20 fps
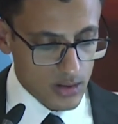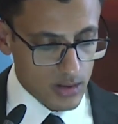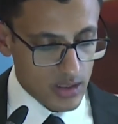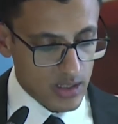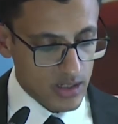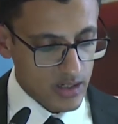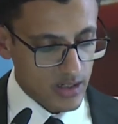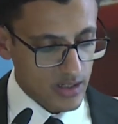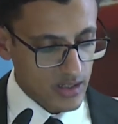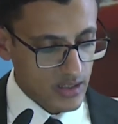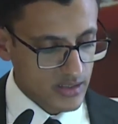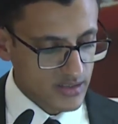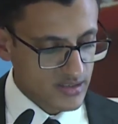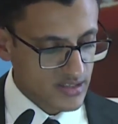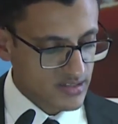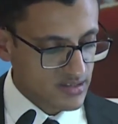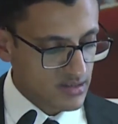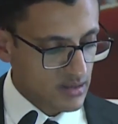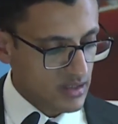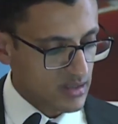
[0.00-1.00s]
In
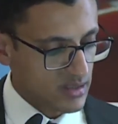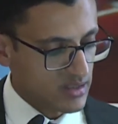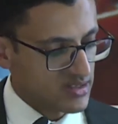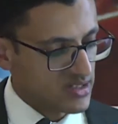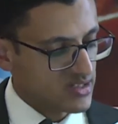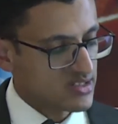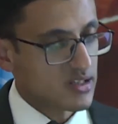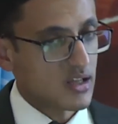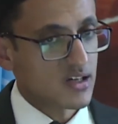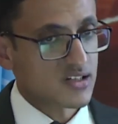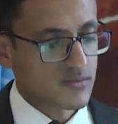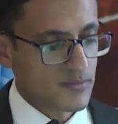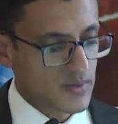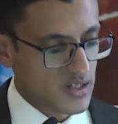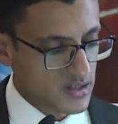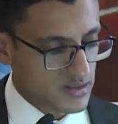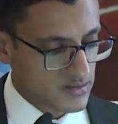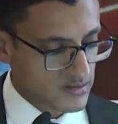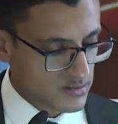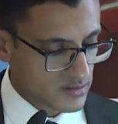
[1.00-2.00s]
this last
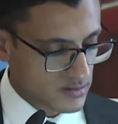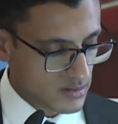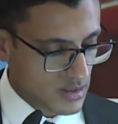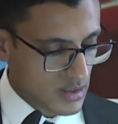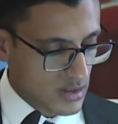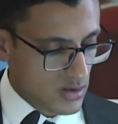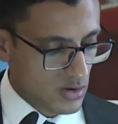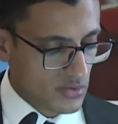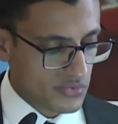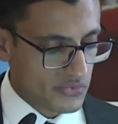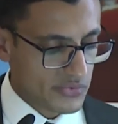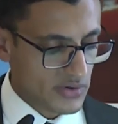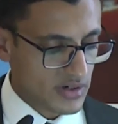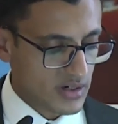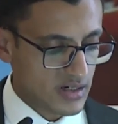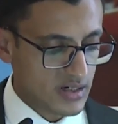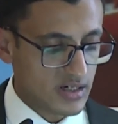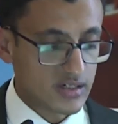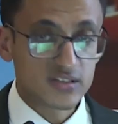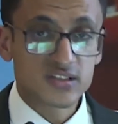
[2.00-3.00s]
minute of
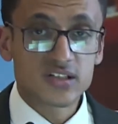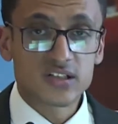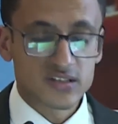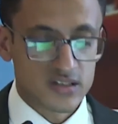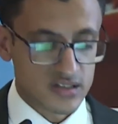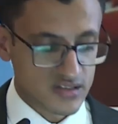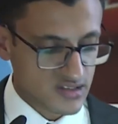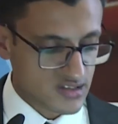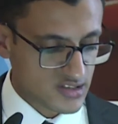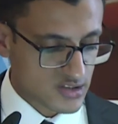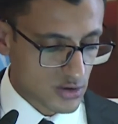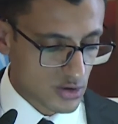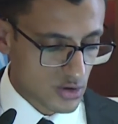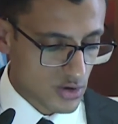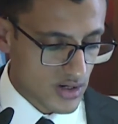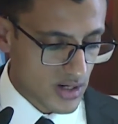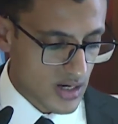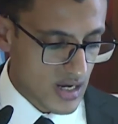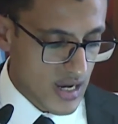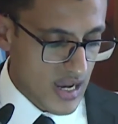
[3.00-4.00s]
this
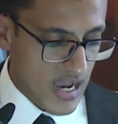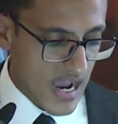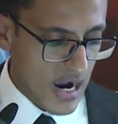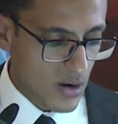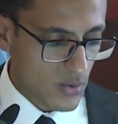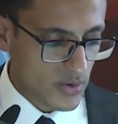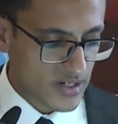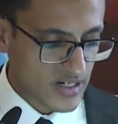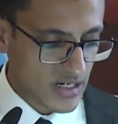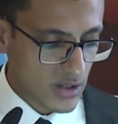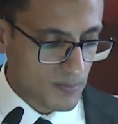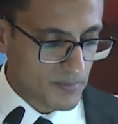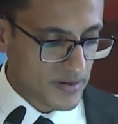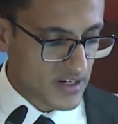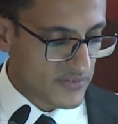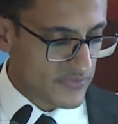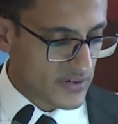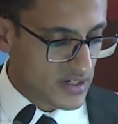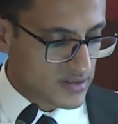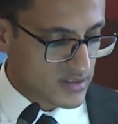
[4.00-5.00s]
talk, I will now
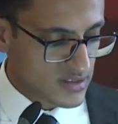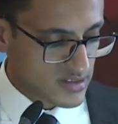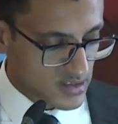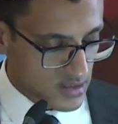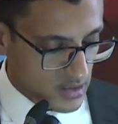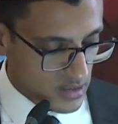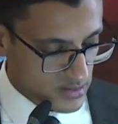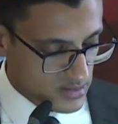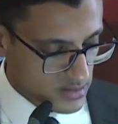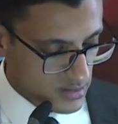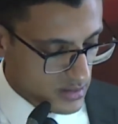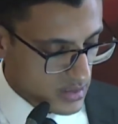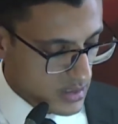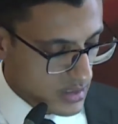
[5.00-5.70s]
briefly discuss